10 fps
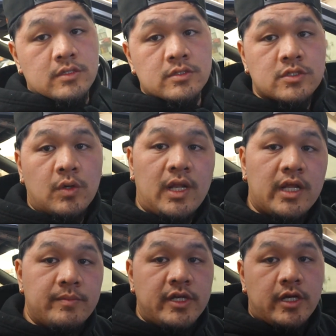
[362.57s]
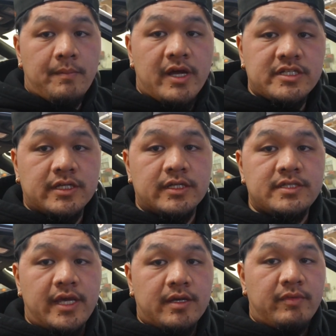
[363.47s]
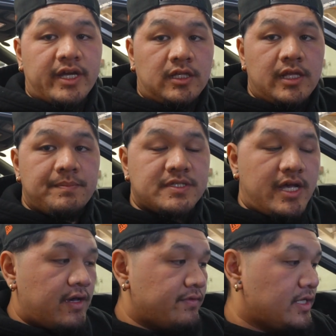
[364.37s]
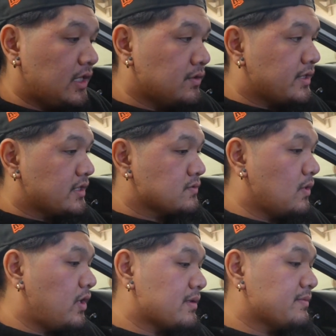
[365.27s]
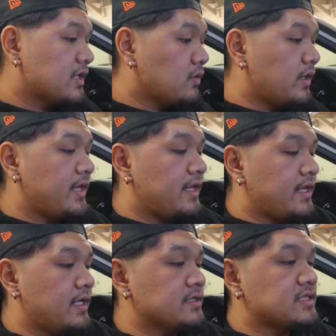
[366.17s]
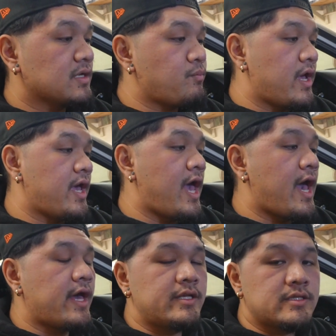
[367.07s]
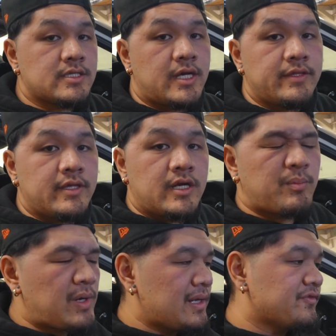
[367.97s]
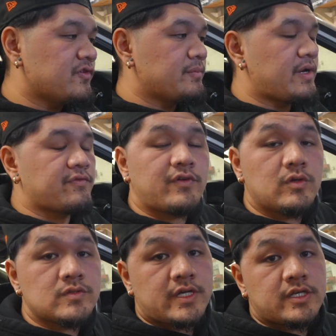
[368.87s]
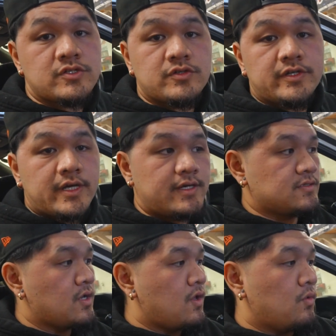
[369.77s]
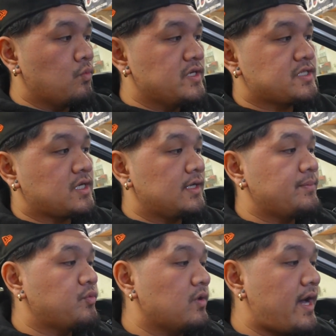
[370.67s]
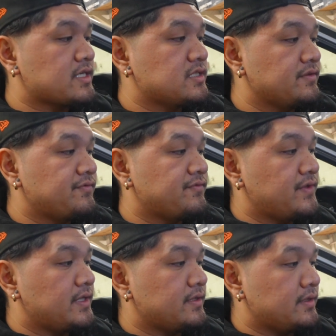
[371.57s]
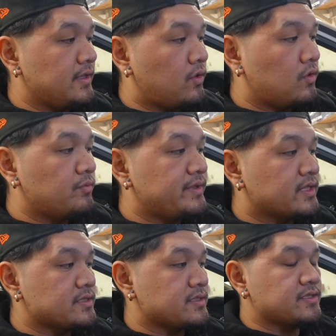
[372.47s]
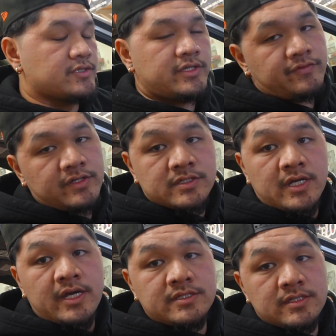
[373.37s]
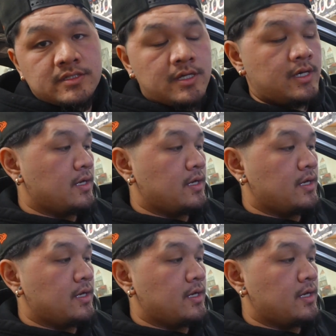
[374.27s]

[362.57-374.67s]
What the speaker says: So while I'm here, I'm actually gonna take my clips. I have a yellow one as well, and I'm gonna go ahead and stick my hand inside there. I'll probably film my phone so I can show you guys which clip will actually fit the hole, because there's different sizes.